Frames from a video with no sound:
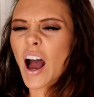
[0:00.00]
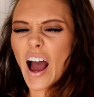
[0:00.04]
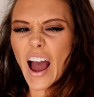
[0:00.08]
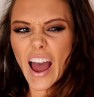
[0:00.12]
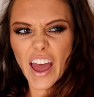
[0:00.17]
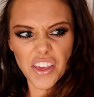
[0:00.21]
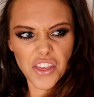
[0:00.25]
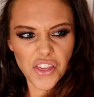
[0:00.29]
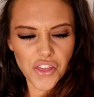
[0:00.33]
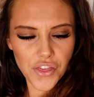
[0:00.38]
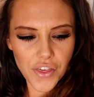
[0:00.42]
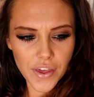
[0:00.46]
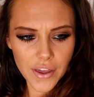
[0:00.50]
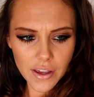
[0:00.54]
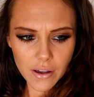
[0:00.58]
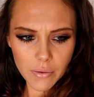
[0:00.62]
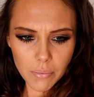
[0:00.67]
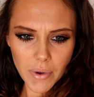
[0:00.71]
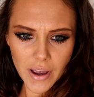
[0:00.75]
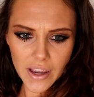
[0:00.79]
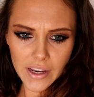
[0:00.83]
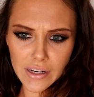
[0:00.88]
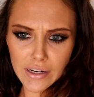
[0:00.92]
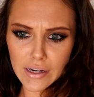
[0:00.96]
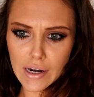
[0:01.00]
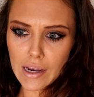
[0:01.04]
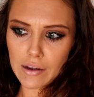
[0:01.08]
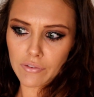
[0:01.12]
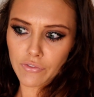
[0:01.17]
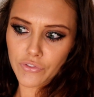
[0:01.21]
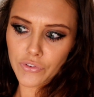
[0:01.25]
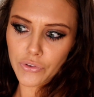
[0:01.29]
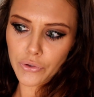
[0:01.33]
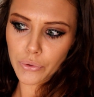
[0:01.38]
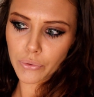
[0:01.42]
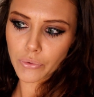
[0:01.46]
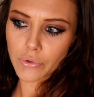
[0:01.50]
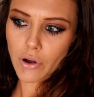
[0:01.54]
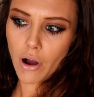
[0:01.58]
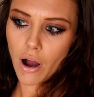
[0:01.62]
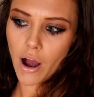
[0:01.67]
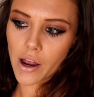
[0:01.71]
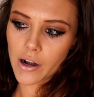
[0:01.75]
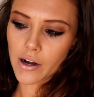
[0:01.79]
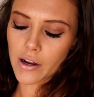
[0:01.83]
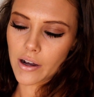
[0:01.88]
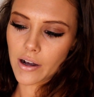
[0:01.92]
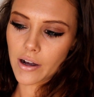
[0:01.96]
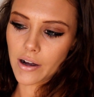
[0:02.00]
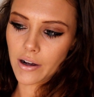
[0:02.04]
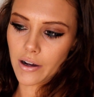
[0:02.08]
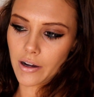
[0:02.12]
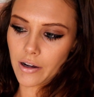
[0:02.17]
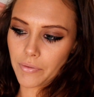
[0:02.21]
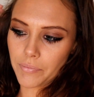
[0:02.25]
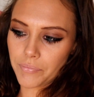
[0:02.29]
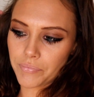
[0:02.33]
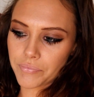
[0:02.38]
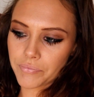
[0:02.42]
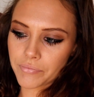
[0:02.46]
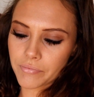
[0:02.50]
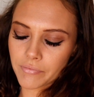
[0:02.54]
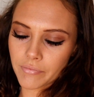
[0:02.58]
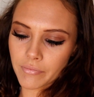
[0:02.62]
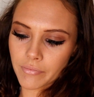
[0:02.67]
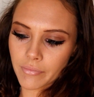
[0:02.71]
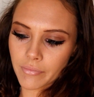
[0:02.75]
I think my nephew got a, um,